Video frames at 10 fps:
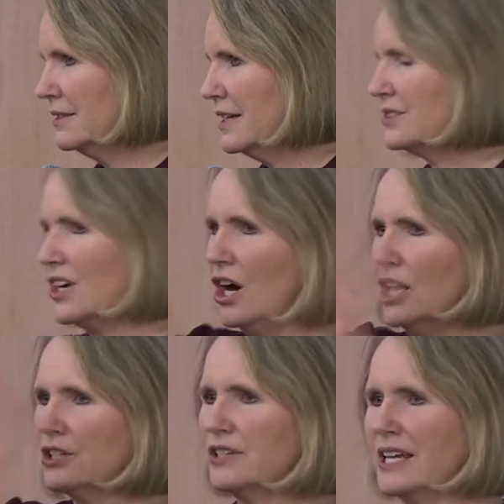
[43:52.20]
It's
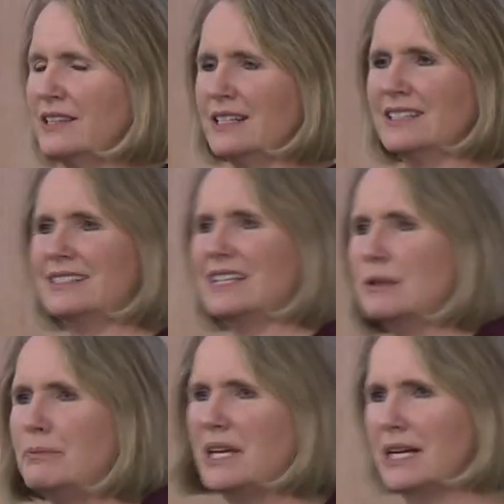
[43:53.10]
all or nothing
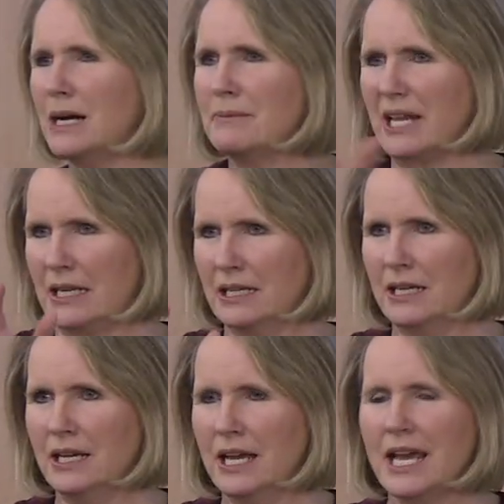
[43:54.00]
instead of becoming.
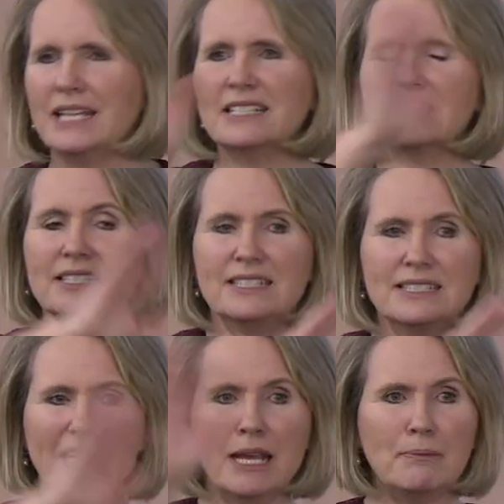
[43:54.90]
And it's the
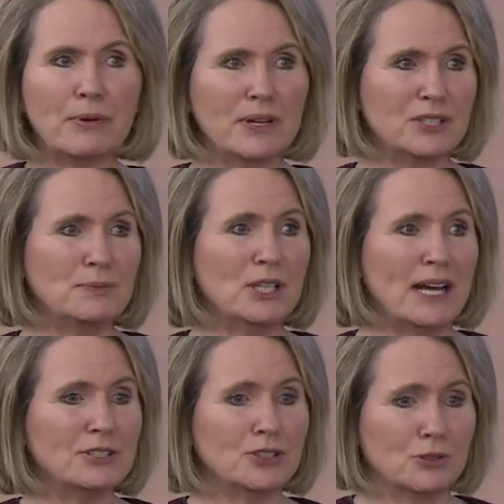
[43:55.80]
same principle
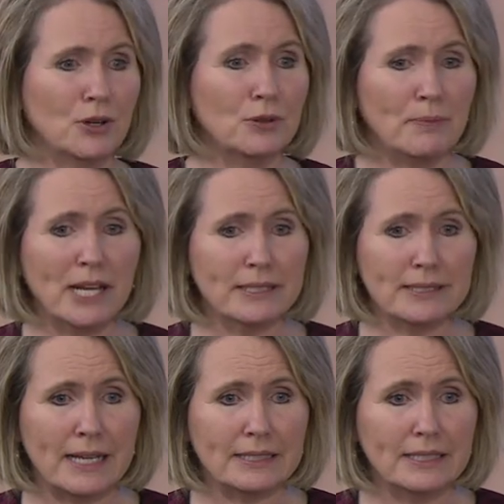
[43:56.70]
as the growth
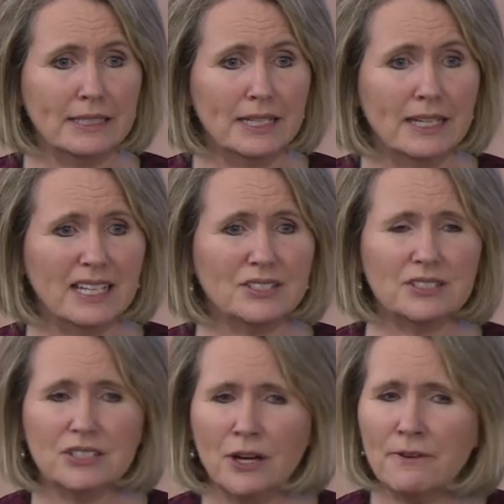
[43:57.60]
mindset. It's
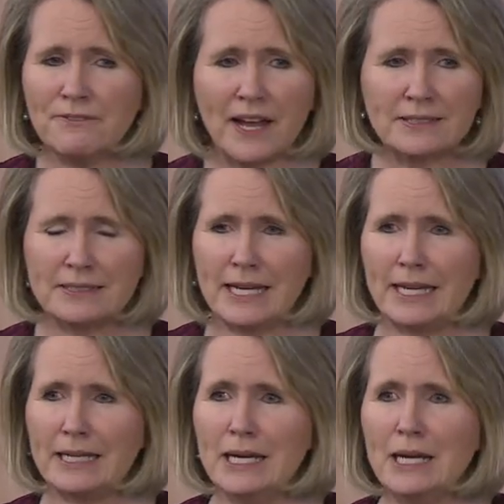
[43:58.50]
so
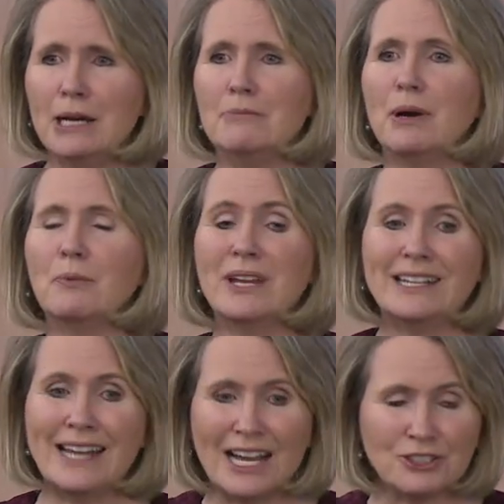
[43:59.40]
fascinating. But we
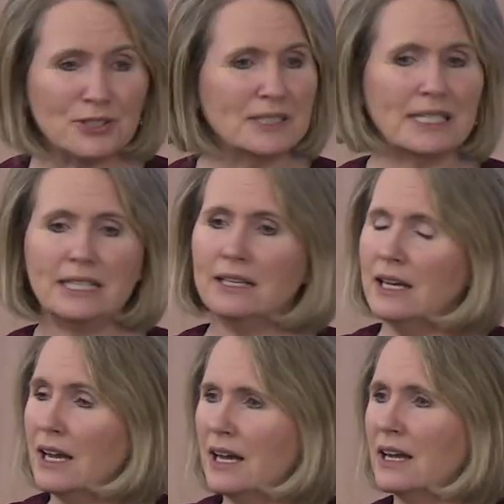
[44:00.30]
naturally
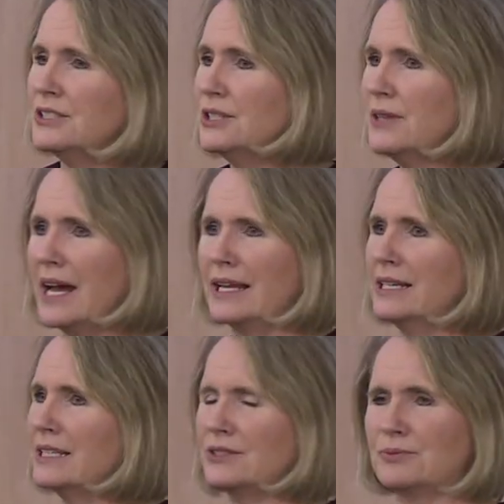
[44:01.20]
do that
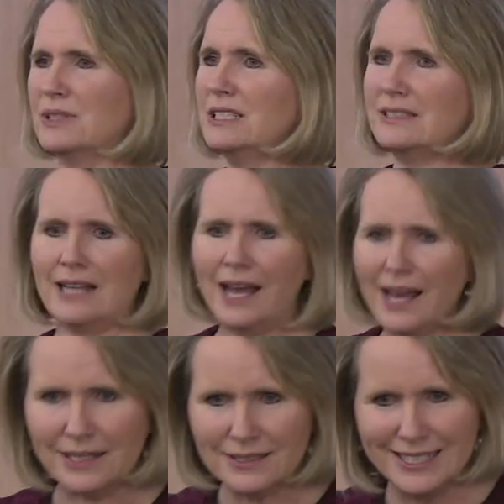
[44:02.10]
and it's really sad
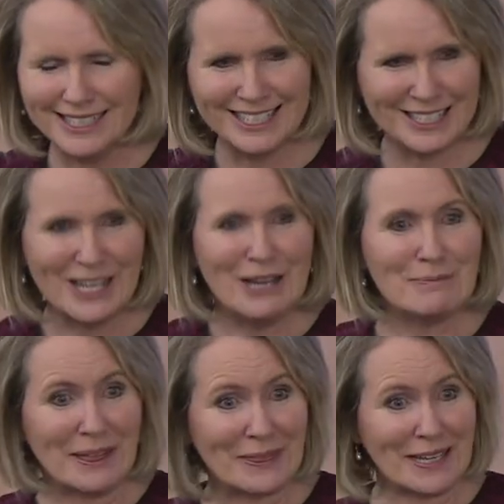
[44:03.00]
isn't it
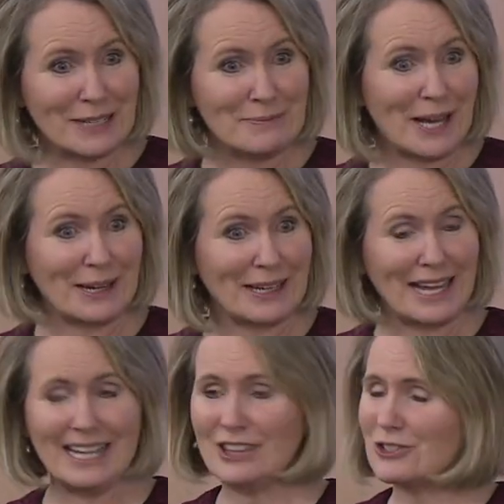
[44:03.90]
but think about it
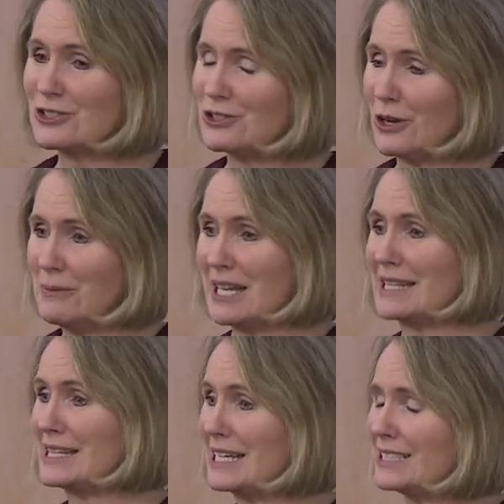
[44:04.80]
and there's so many
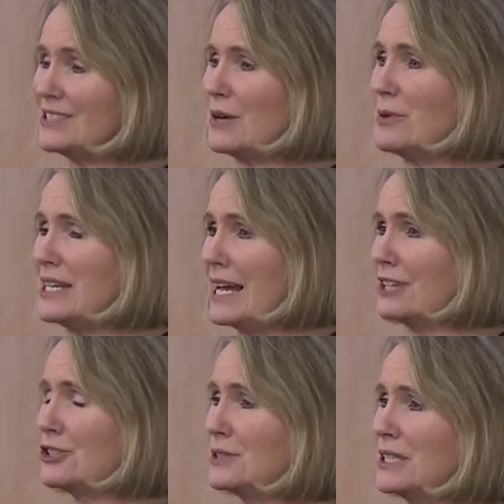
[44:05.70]
things that we
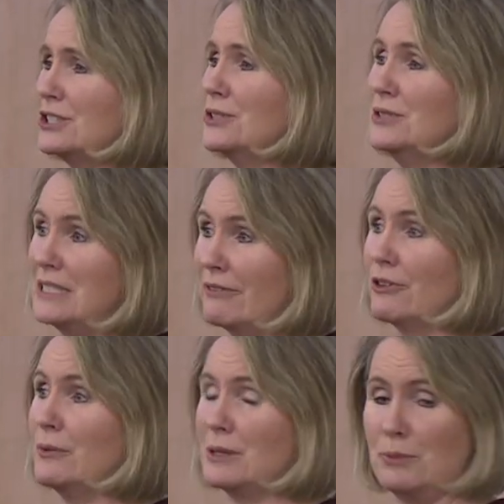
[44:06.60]
naturally do
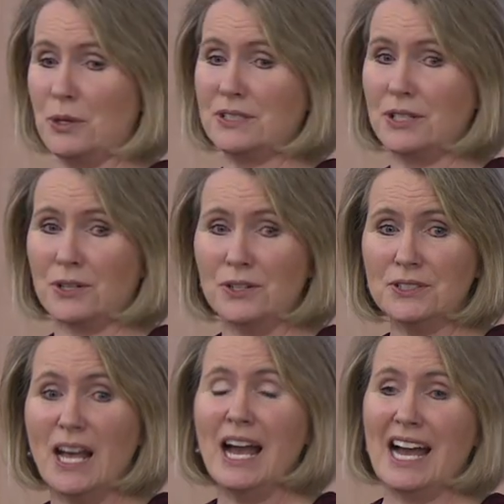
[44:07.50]
different with boys and
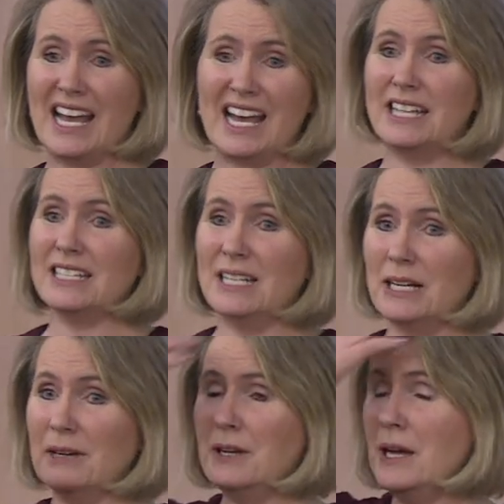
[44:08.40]
girls i had
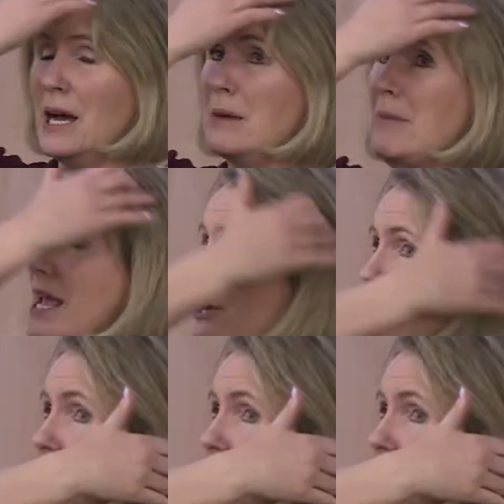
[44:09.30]
uh, a mayor